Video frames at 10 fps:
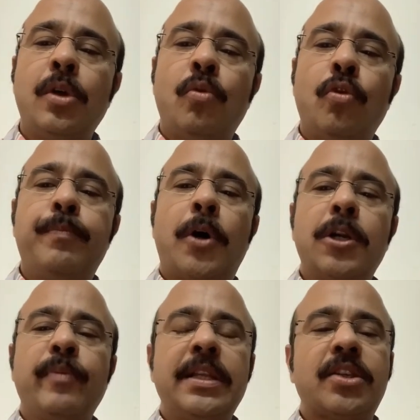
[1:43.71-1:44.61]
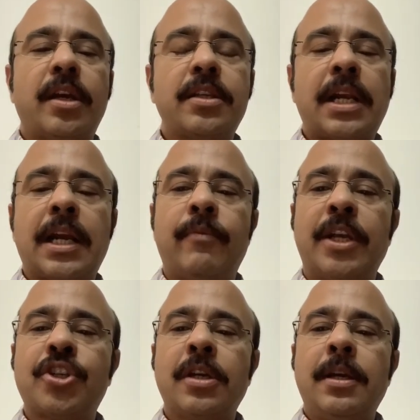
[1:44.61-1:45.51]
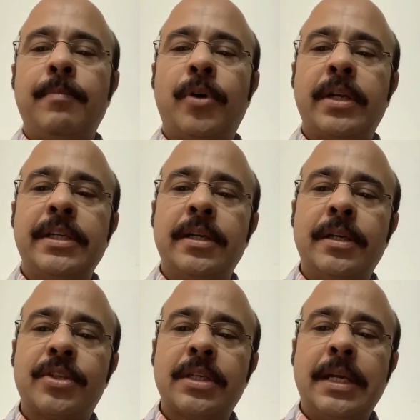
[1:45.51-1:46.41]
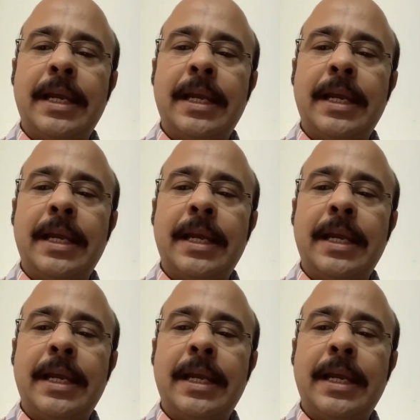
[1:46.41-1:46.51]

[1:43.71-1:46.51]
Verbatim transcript: who fought with Sahasrakavach for years